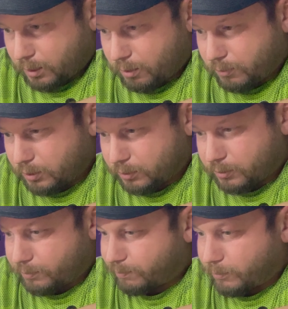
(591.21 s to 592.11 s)
and we
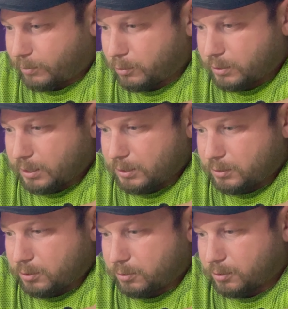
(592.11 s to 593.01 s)
just loosen these
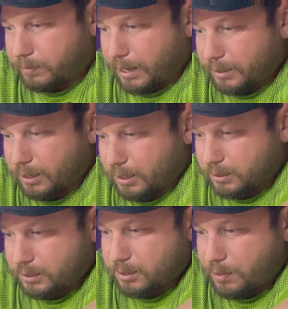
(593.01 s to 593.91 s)
two little back
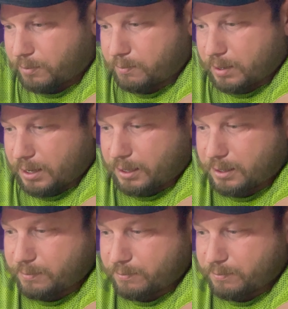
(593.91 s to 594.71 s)
nuts, nothing big.